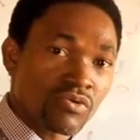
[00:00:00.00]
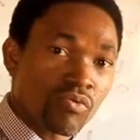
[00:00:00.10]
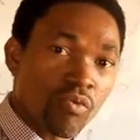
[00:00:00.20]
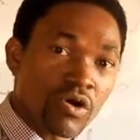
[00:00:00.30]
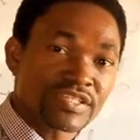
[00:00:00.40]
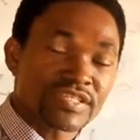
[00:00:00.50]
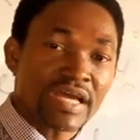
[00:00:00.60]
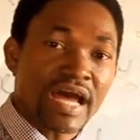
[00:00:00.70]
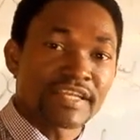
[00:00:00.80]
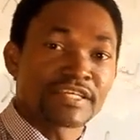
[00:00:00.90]
What
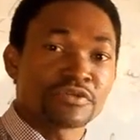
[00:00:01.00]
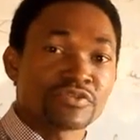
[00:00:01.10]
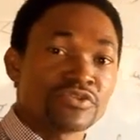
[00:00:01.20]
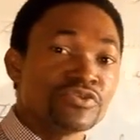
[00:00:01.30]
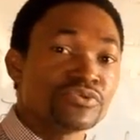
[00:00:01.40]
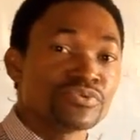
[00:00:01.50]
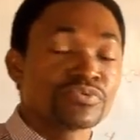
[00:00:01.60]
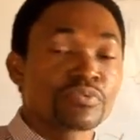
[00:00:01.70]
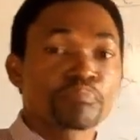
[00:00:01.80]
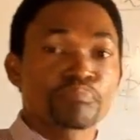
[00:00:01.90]
are the
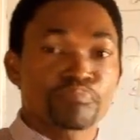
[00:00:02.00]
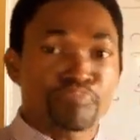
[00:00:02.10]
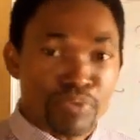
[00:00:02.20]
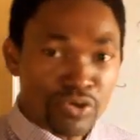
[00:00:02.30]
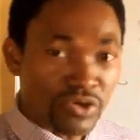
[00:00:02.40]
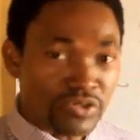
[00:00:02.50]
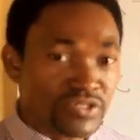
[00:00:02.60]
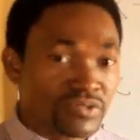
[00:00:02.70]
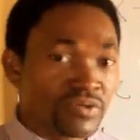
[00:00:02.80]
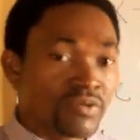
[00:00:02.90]
new products?